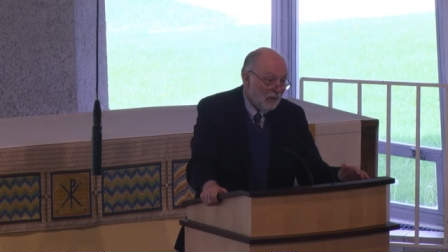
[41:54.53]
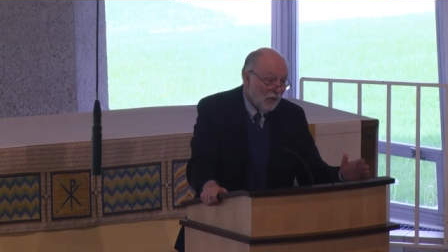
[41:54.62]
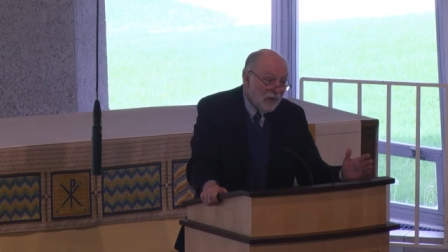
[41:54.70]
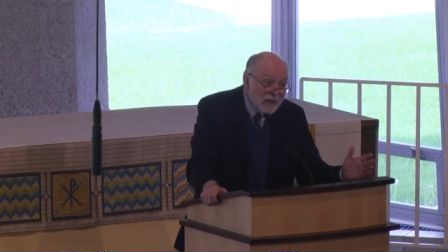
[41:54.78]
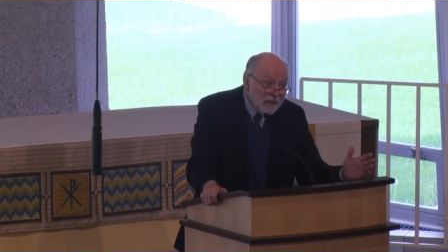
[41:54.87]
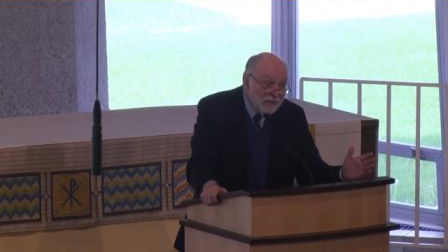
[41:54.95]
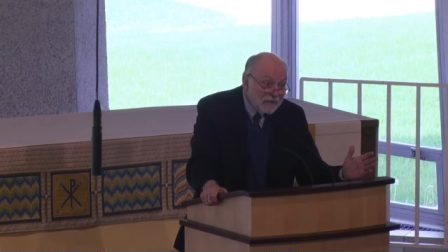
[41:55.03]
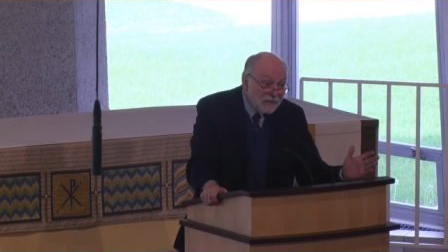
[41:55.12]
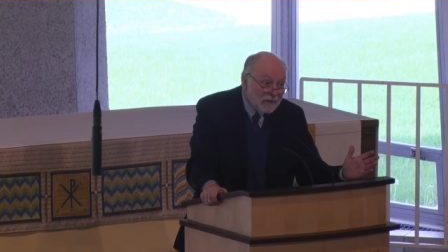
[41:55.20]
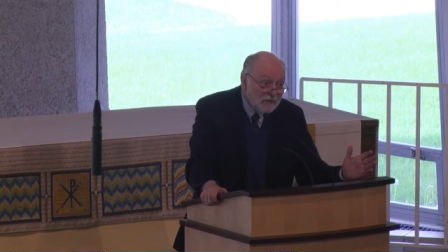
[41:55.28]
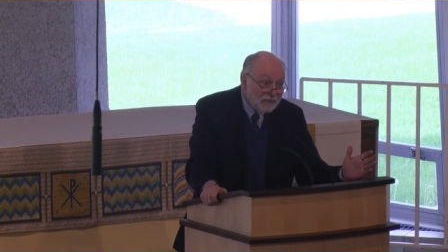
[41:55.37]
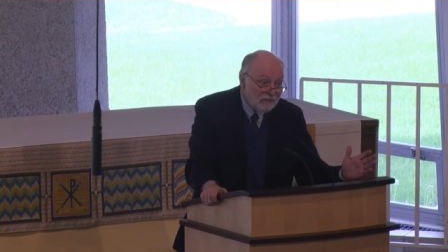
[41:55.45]

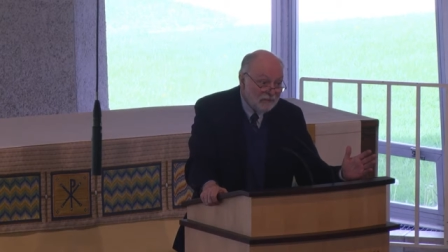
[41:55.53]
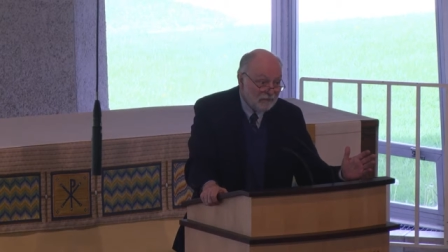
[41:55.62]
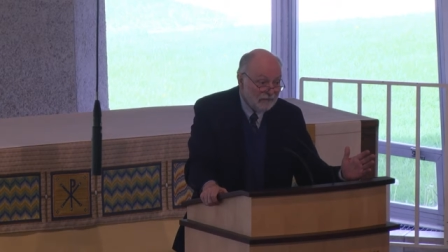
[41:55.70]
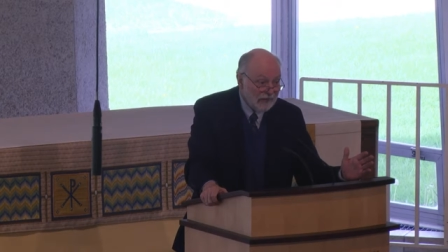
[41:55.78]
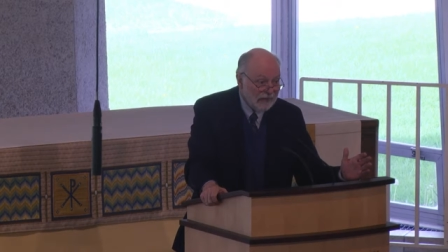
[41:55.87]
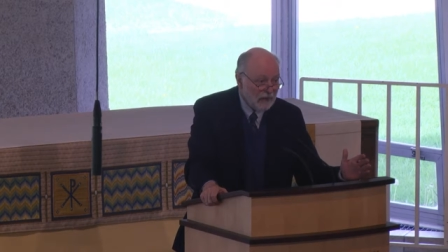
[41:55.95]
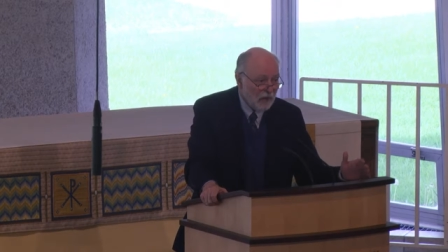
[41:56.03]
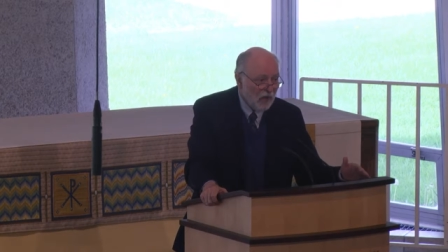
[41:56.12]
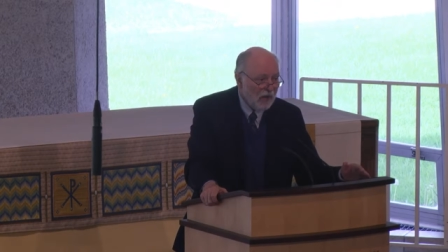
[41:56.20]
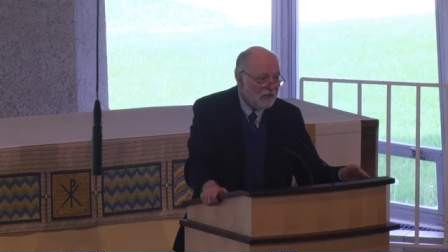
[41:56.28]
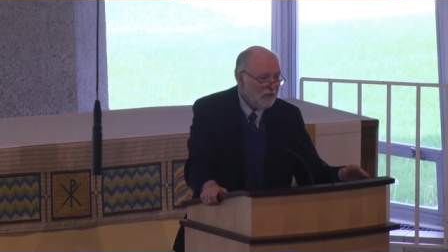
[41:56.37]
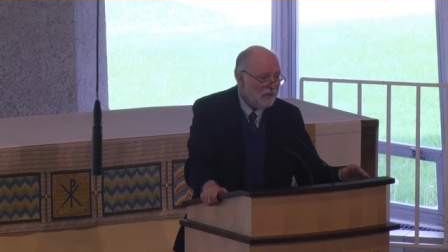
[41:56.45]
grief at the
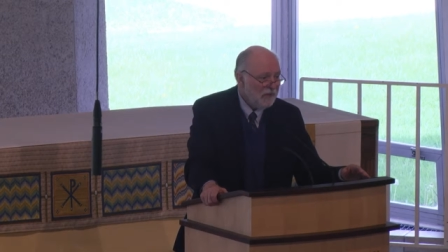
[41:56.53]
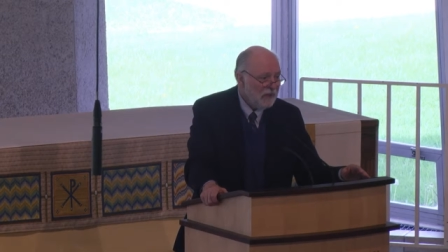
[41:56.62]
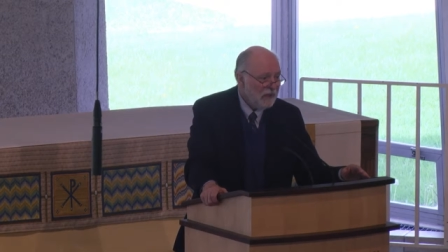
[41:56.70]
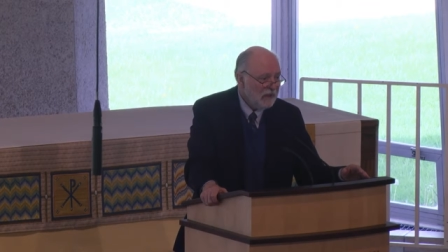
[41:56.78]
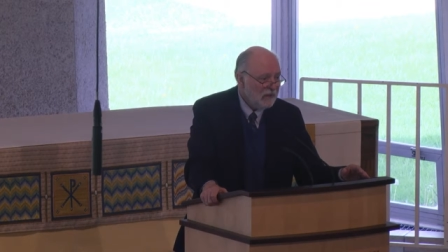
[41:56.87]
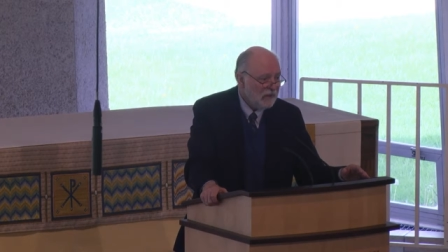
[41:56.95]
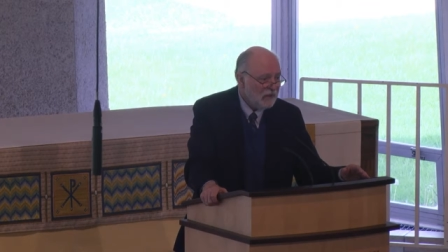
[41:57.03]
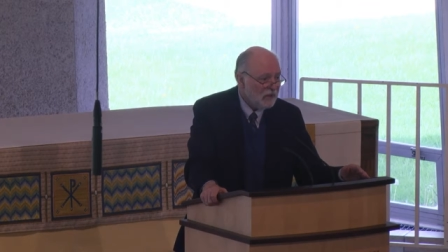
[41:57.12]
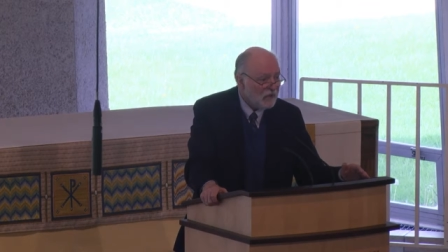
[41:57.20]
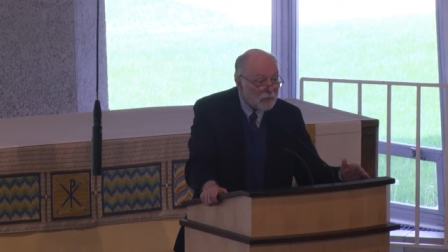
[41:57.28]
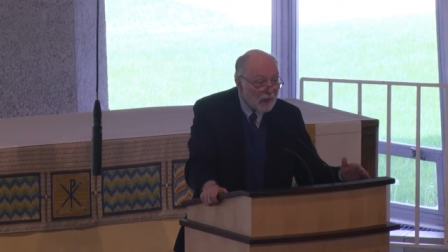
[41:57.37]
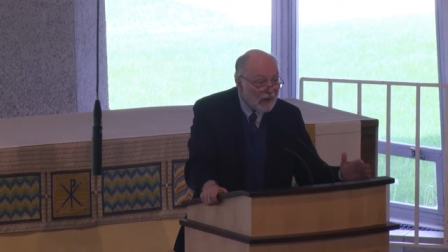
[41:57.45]
loss of things,
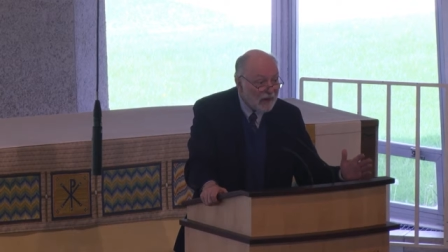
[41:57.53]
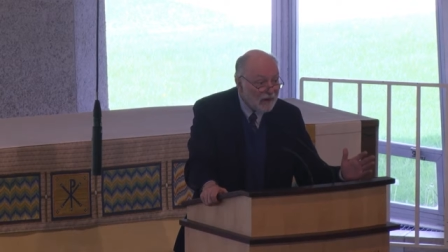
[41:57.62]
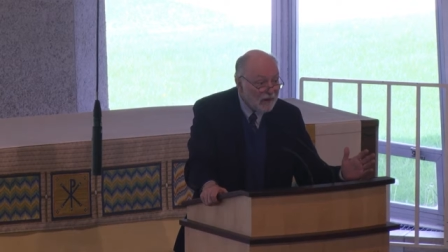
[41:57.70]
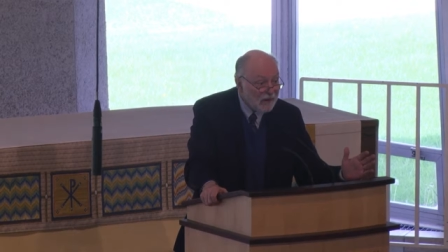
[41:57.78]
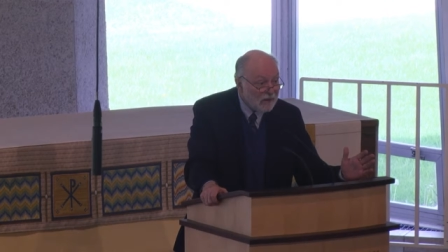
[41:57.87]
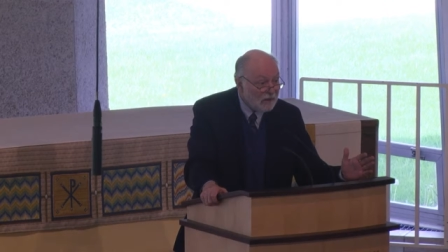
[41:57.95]
despair.